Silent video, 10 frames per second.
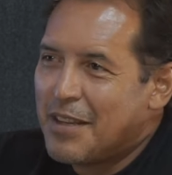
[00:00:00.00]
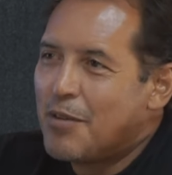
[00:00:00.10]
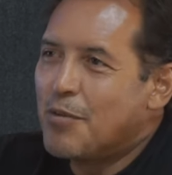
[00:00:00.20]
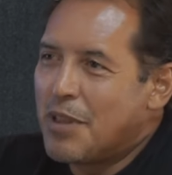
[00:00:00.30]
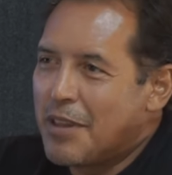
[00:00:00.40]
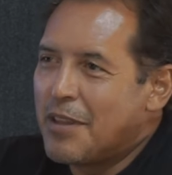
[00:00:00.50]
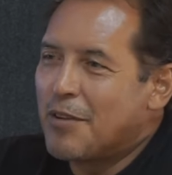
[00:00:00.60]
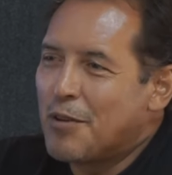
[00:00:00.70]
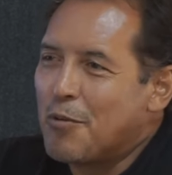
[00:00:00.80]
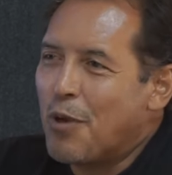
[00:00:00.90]
with
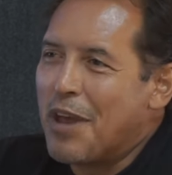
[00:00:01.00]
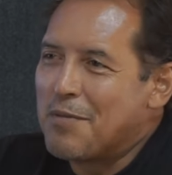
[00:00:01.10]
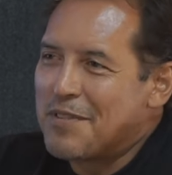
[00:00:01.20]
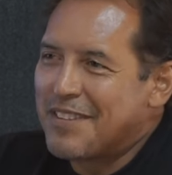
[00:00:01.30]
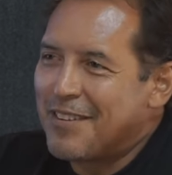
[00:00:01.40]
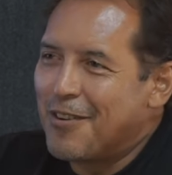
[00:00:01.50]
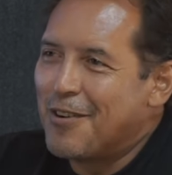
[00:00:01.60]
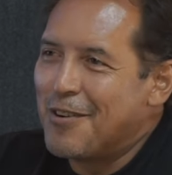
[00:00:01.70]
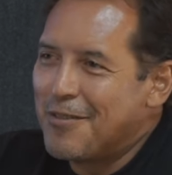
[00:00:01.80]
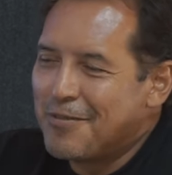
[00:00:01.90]
include waves,
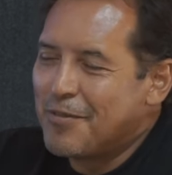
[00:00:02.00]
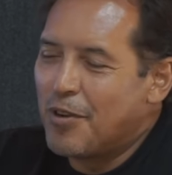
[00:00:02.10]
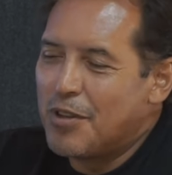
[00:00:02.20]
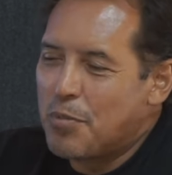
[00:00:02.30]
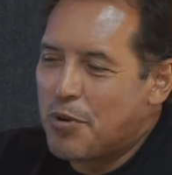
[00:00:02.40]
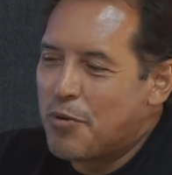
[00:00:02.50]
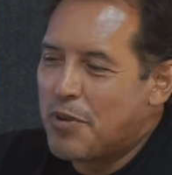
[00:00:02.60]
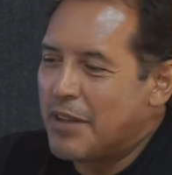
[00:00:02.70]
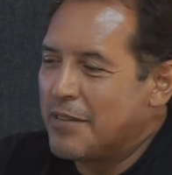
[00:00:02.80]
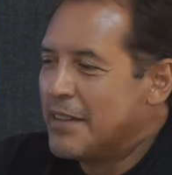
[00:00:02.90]
all the
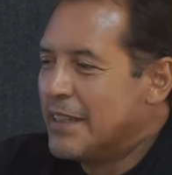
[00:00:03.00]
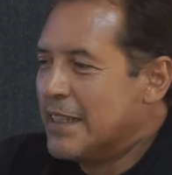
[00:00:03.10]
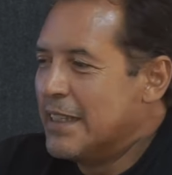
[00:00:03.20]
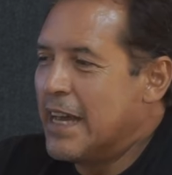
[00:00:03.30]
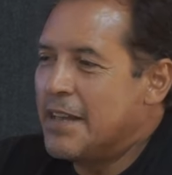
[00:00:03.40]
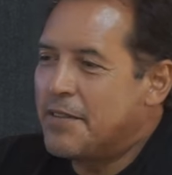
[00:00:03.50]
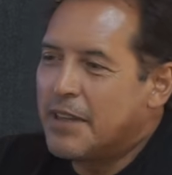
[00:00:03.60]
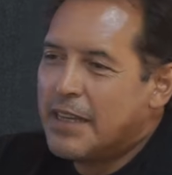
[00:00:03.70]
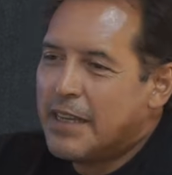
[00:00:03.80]
Peruvian land,